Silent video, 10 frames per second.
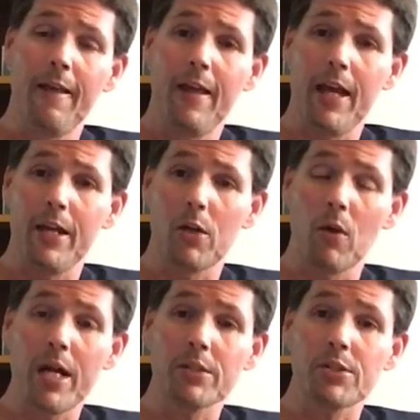and a
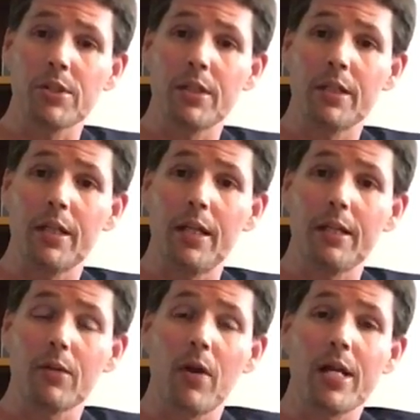grandson. And
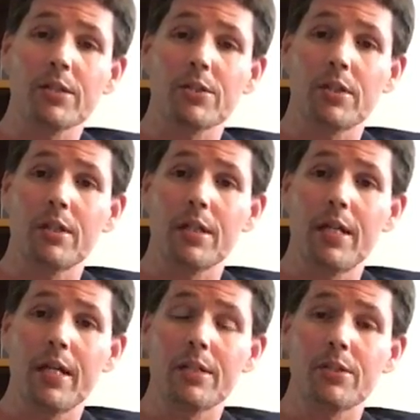the grandson,
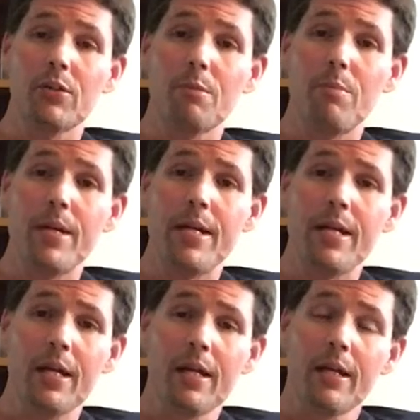again, is going to be
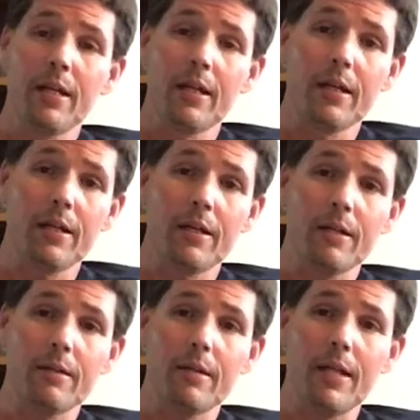
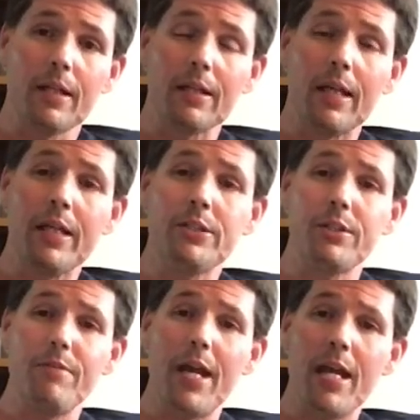in the lineage
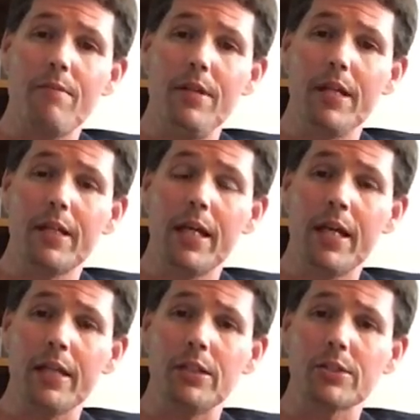of David, the
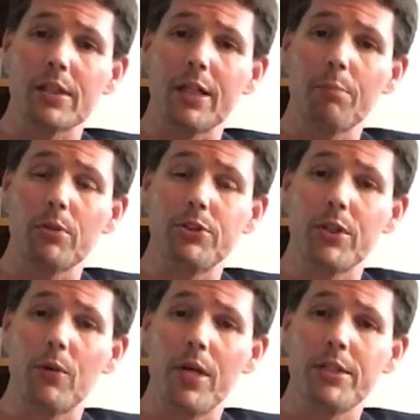king, just a couple of
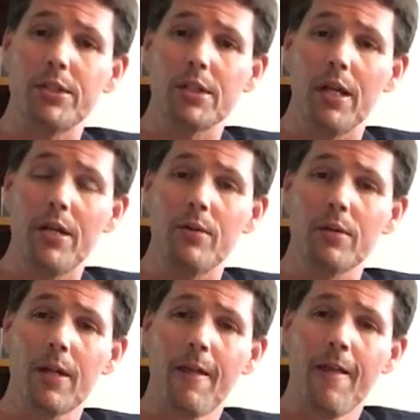generations later.
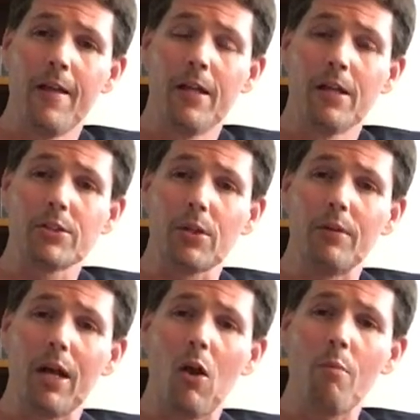So
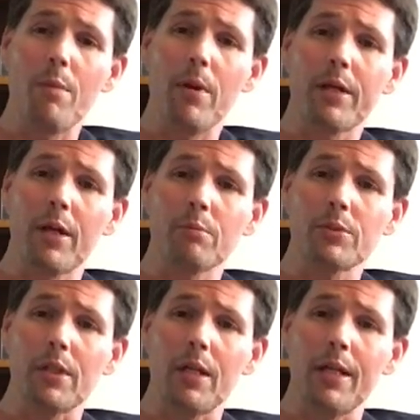Naomi becomes
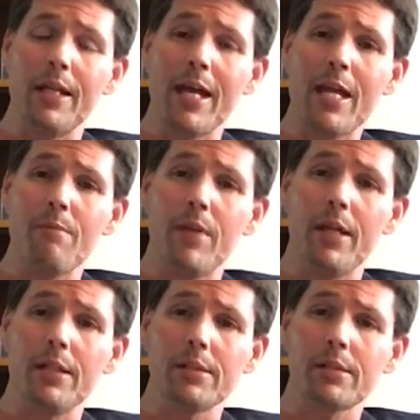a name that
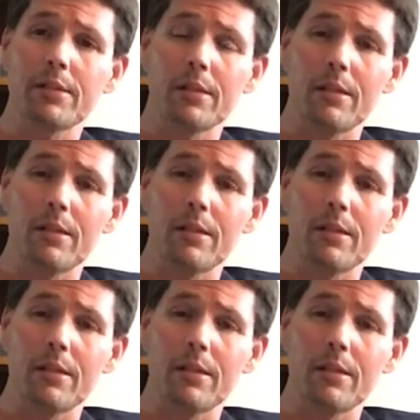is